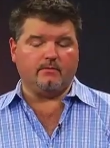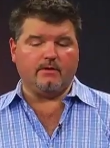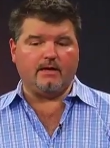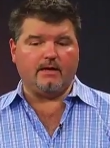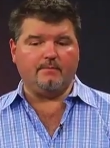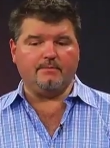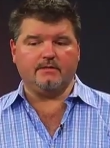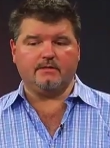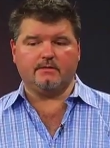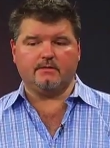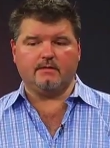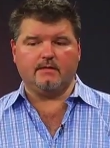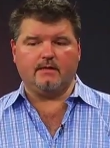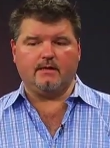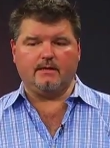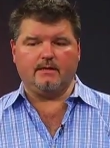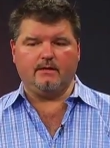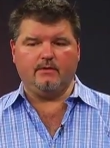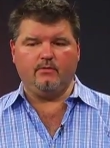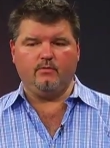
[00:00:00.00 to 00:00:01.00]
right. I'm just,
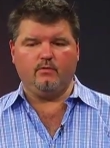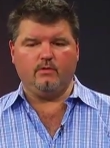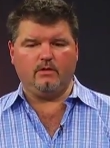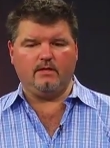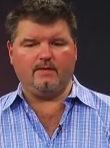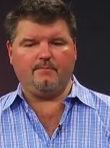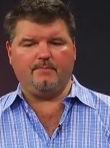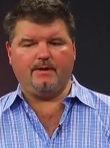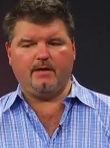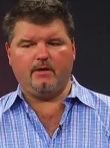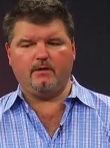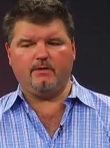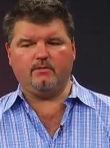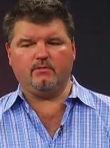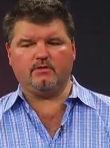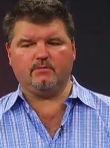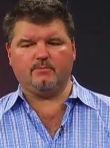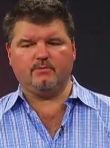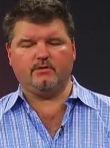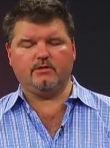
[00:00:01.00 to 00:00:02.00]
I, you really paired
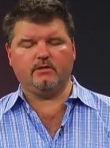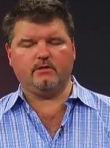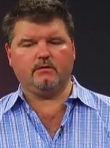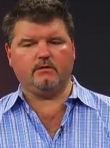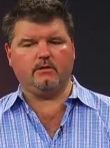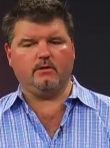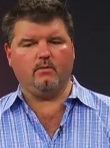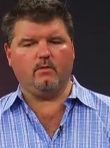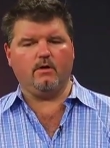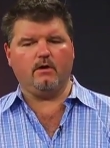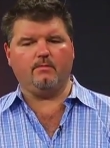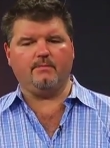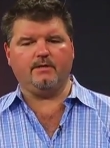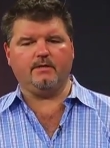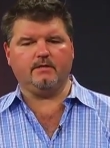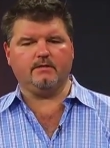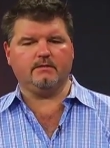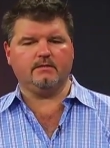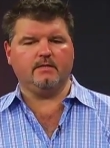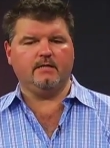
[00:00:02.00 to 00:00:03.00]
those particularly well
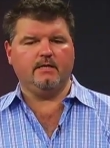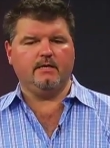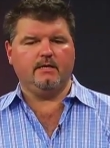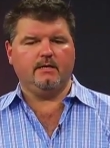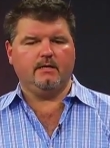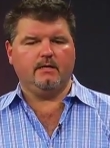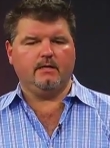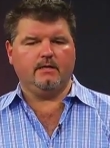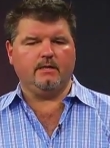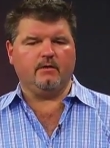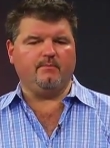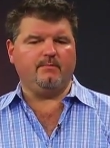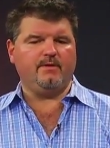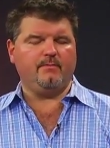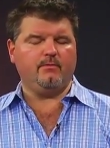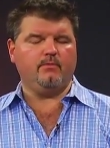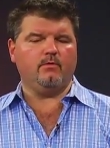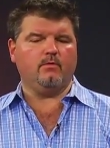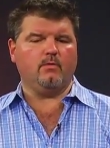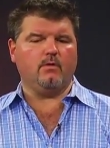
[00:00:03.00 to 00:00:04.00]
because, you know,
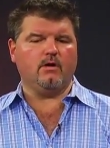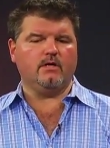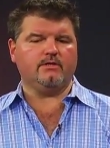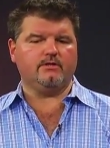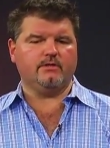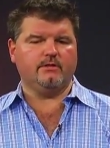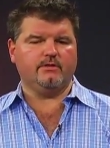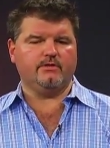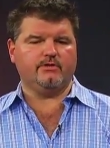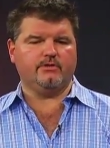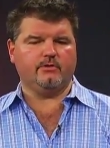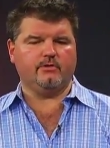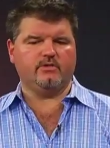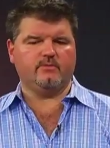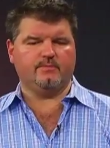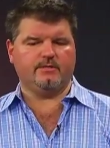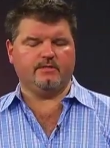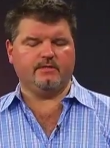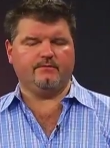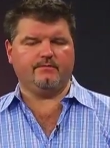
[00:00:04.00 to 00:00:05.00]
people who are watching this show
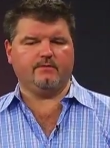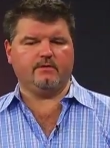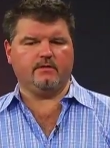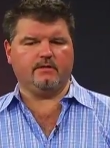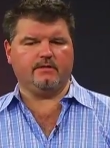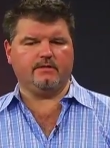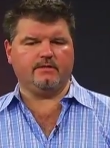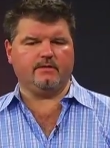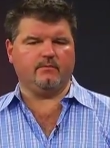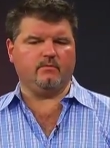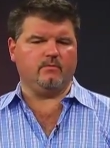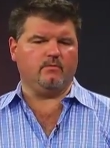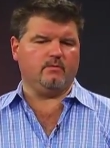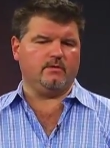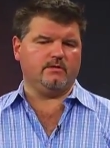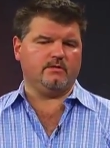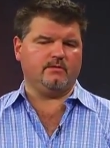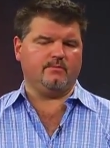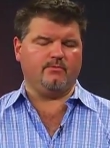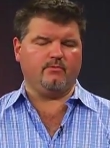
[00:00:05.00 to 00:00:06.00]
specifically saying, well,
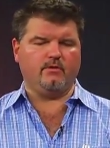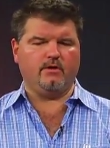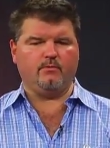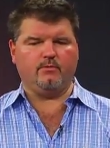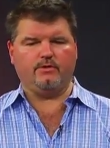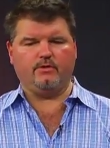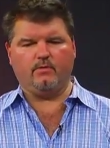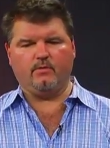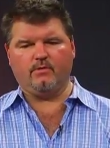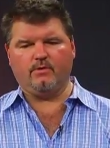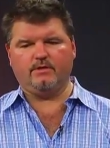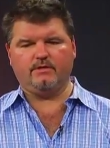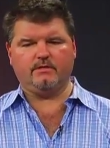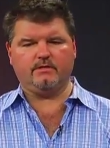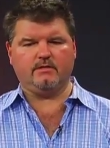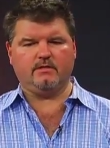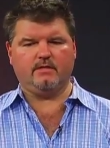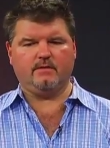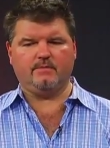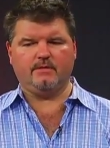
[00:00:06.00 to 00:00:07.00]
what's the point with the
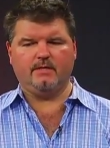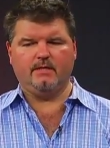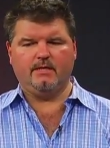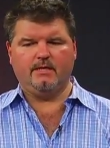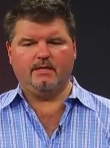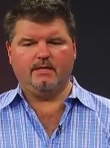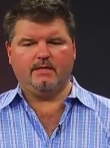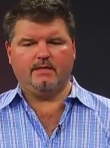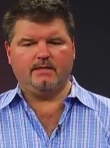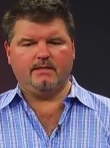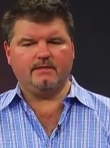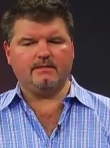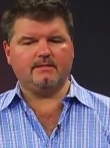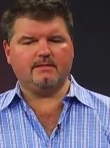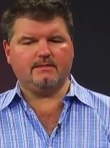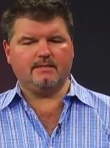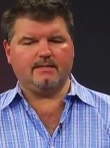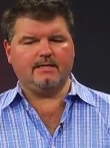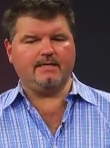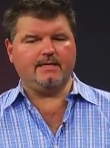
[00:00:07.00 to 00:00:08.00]
oranges and limes? This
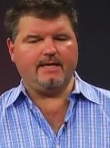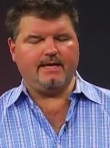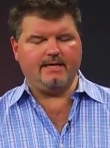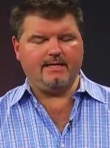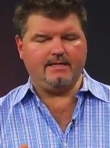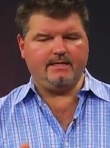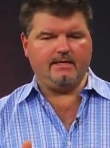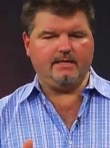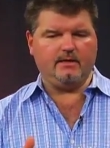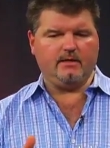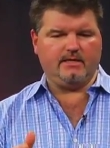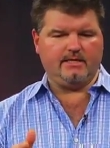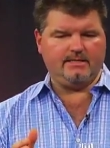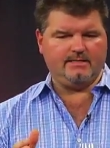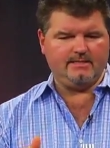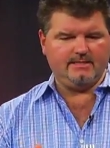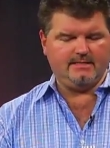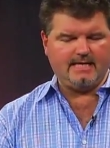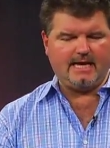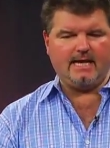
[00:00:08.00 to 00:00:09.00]
is e e
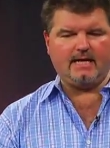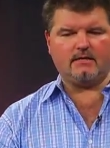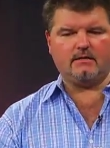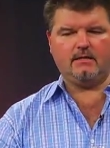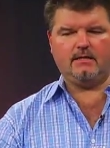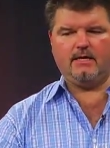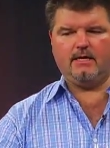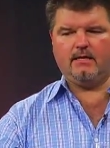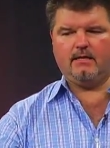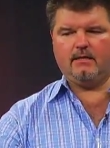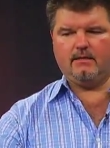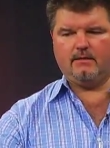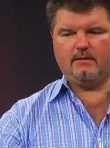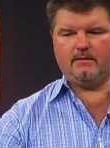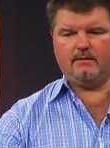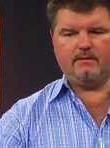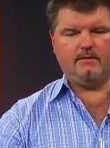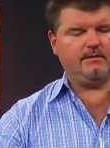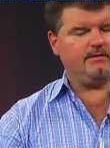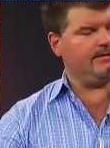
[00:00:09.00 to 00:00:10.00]
exactly
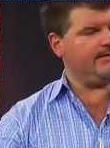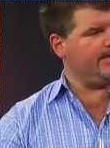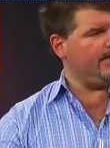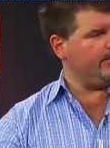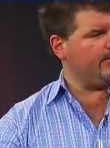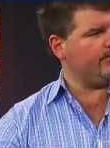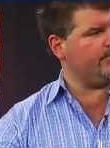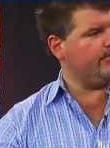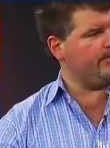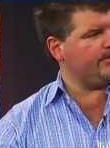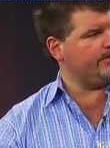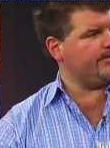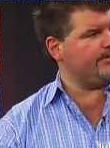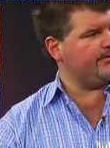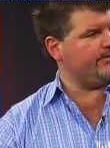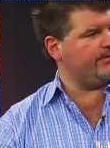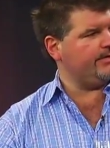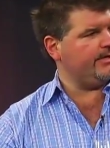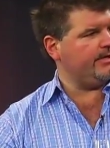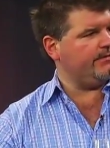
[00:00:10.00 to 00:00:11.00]
the characteristics
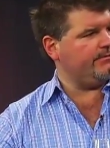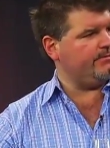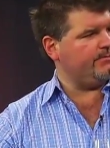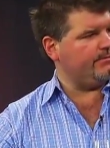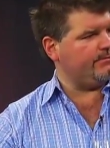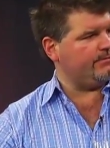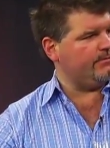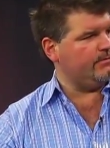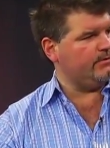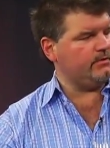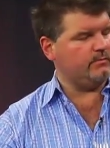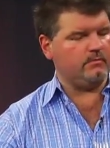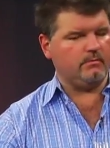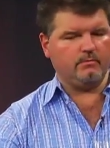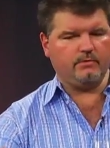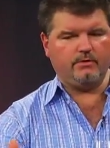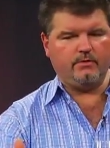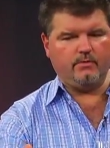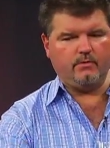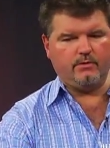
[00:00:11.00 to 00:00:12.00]
you're getting from the first one
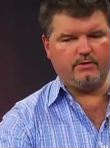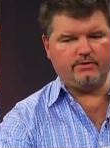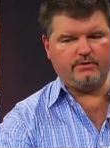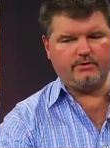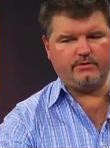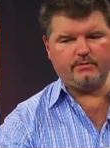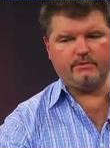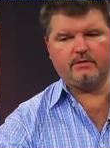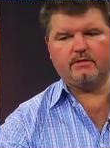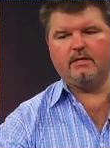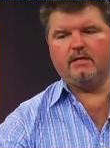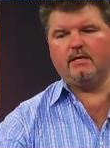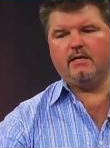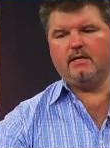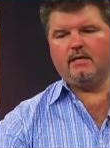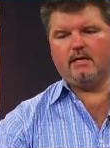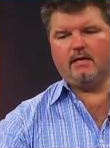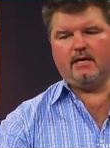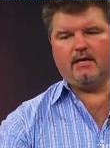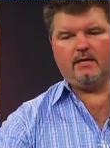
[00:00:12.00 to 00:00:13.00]
with the orange juice
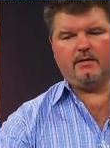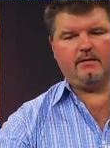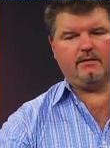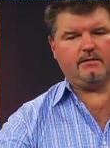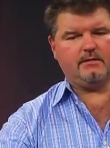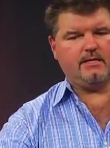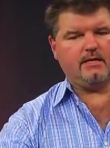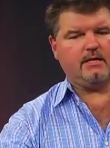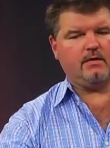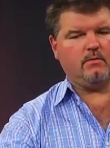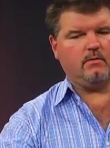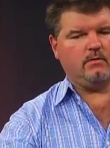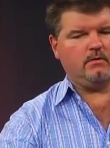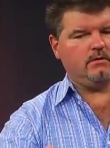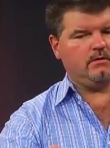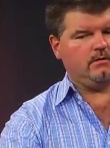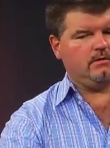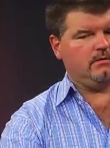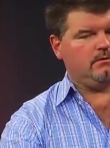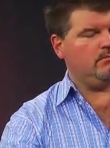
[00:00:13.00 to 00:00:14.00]
and the second
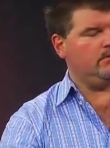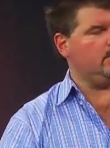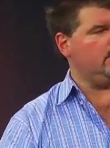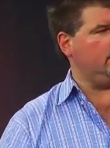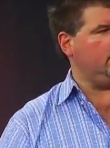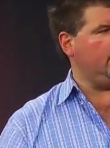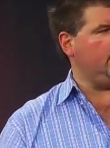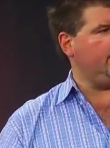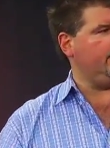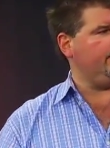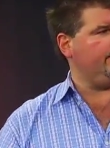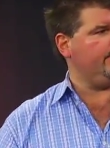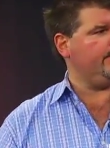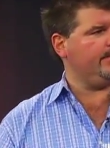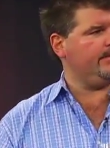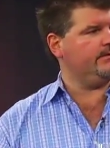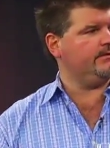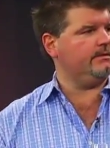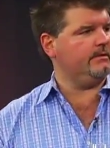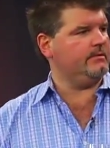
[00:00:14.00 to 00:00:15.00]
one with the lime.
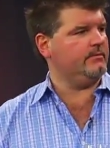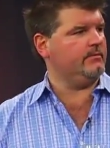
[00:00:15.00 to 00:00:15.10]
It's, it's